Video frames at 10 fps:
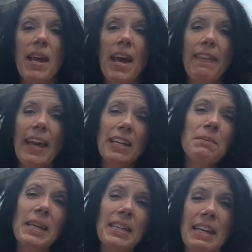And that can
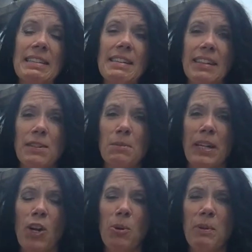be a nice thing to
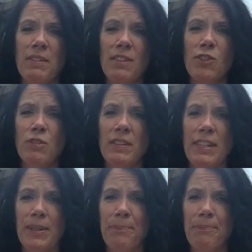bring home as a souvenir.